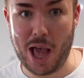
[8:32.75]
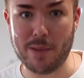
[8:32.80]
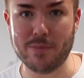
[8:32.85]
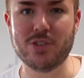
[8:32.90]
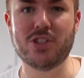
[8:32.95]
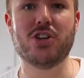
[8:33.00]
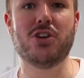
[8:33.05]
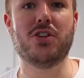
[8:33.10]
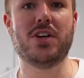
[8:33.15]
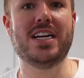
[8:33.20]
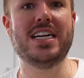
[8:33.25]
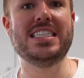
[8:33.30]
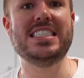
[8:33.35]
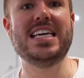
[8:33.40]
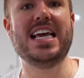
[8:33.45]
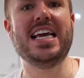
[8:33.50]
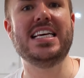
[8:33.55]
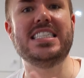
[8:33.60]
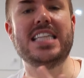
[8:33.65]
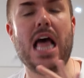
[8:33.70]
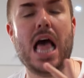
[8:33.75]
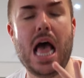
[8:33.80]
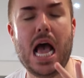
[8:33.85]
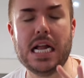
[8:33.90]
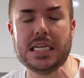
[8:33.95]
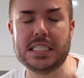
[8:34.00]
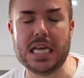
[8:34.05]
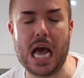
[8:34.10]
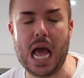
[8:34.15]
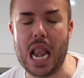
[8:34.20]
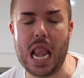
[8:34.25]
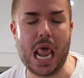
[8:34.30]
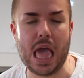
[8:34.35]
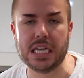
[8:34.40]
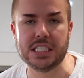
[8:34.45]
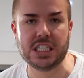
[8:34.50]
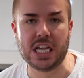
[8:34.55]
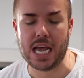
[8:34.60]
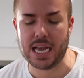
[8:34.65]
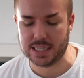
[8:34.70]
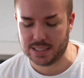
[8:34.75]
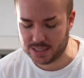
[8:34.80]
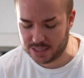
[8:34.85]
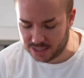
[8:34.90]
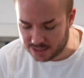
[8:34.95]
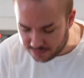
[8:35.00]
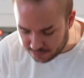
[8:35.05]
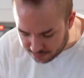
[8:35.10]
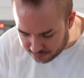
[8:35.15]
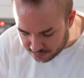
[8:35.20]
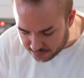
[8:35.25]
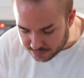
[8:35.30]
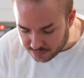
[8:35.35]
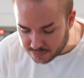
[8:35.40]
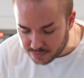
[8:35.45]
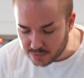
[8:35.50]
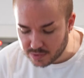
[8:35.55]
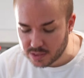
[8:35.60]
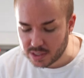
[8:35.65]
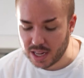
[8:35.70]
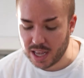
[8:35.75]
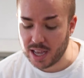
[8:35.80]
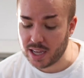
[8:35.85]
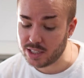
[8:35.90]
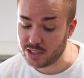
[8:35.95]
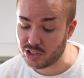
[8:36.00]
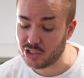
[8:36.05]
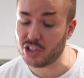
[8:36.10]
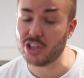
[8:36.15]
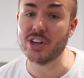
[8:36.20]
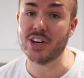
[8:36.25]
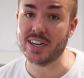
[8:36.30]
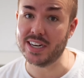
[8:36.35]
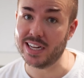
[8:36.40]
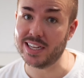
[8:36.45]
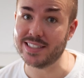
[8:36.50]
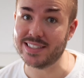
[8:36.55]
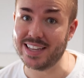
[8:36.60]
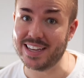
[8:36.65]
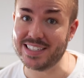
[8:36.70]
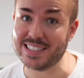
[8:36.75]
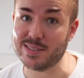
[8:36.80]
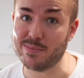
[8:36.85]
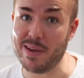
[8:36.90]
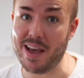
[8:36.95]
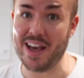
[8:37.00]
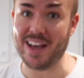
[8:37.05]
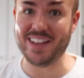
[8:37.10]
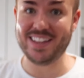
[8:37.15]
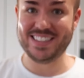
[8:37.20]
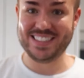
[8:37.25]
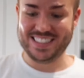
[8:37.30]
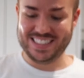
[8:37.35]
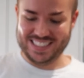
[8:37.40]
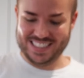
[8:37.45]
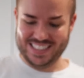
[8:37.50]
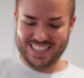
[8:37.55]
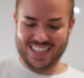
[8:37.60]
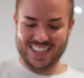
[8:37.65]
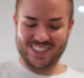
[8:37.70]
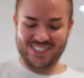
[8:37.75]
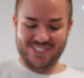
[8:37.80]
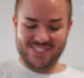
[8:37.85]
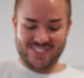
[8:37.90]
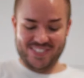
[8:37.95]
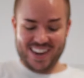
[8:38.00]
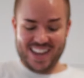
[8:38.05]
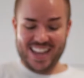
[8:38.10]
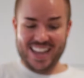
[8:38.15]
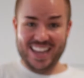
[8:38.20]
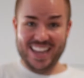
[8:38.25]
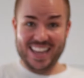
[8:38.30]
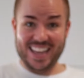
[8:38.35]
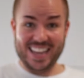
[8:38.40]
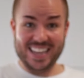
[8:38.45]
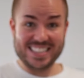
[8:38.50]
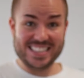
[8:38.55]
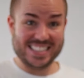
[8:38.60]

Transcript: I'm sure they're gonna taste delicious. As good as they smell. All right.